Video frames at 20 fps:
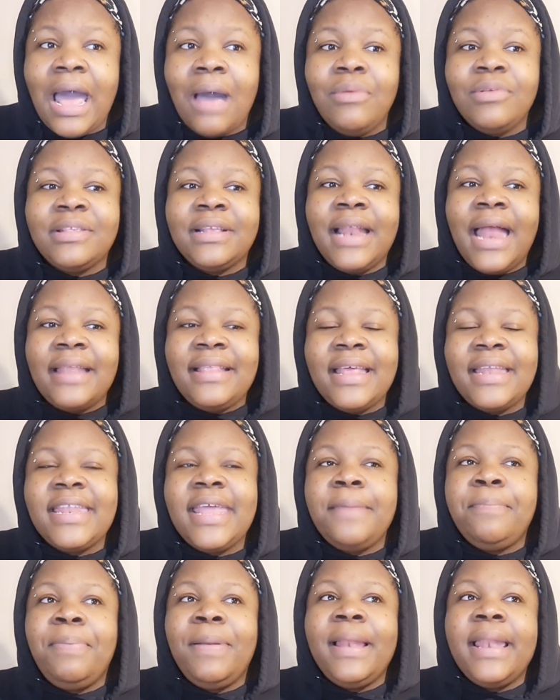I was glad that
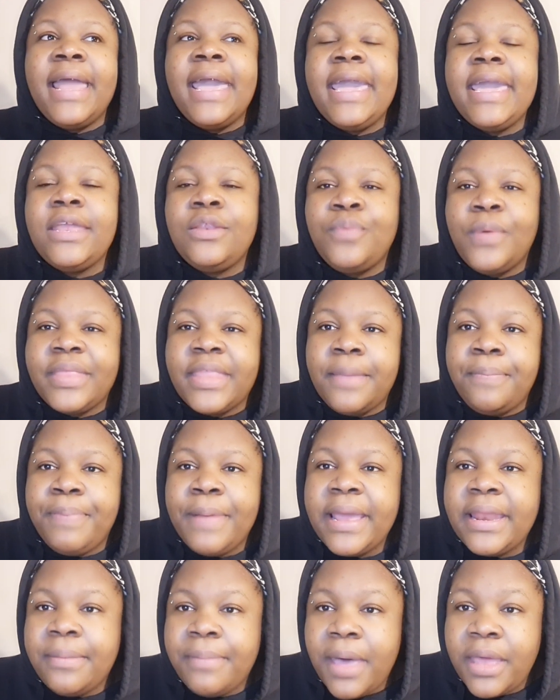they played what they
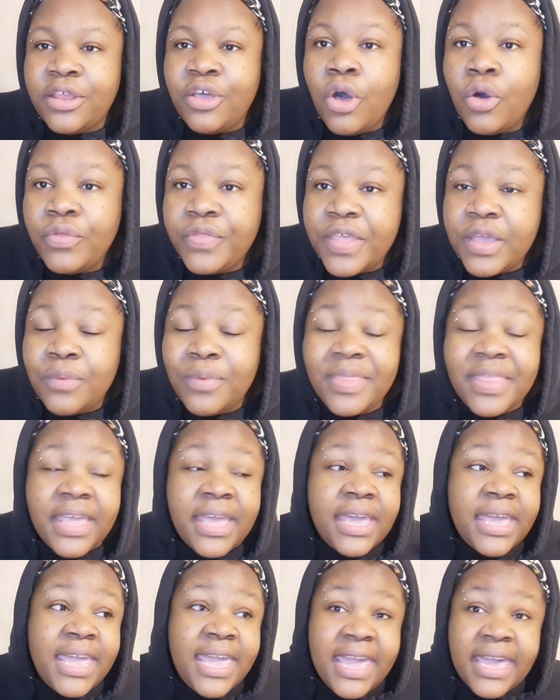played about the whole thing with
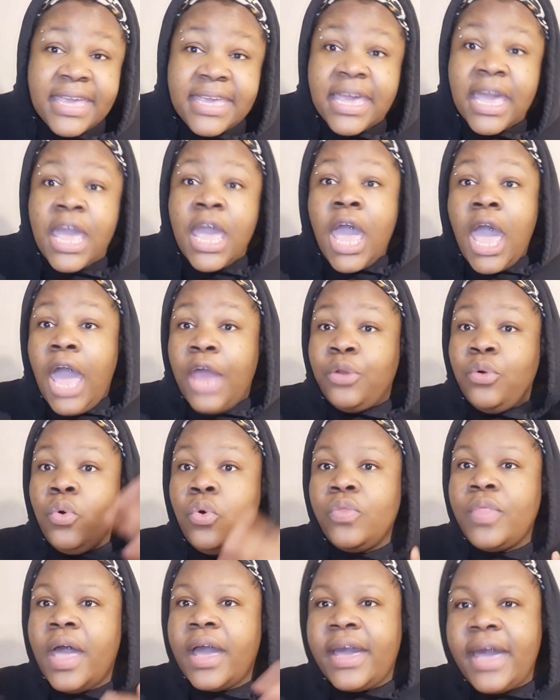the ick and
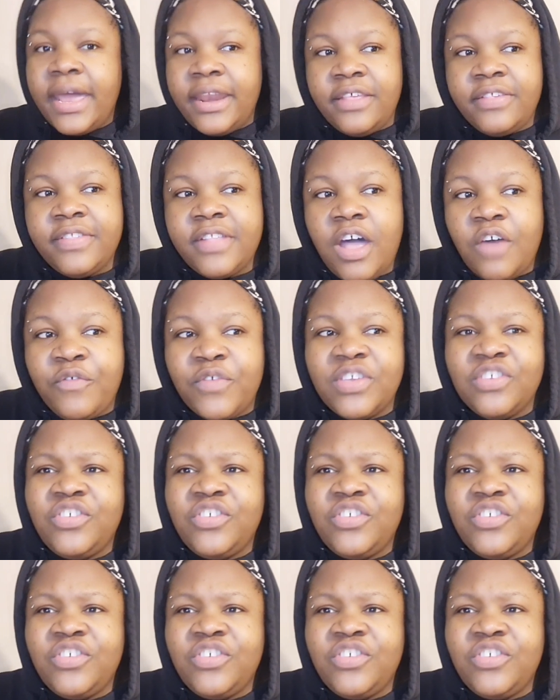all that kind of stuff.